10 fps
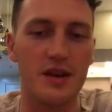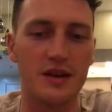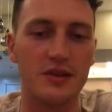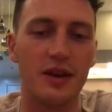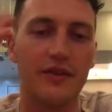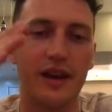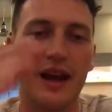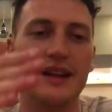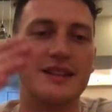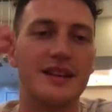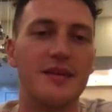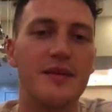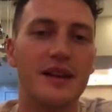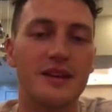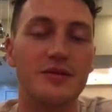you have ads that are
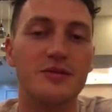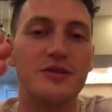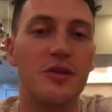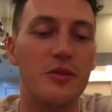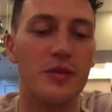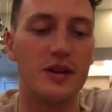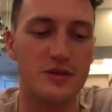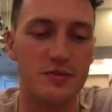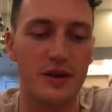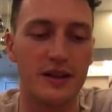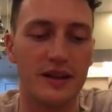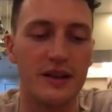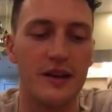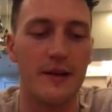making you so much money.